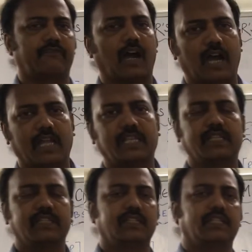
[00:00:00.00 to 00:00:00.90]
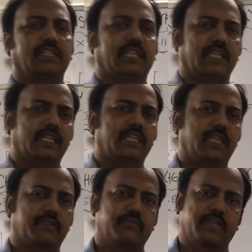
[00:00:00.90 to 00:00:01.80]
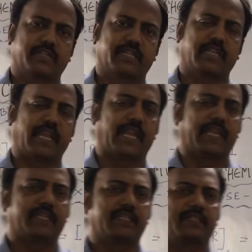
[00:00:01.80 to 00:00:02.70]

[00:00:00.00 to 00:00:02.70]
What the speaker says: I in equation A,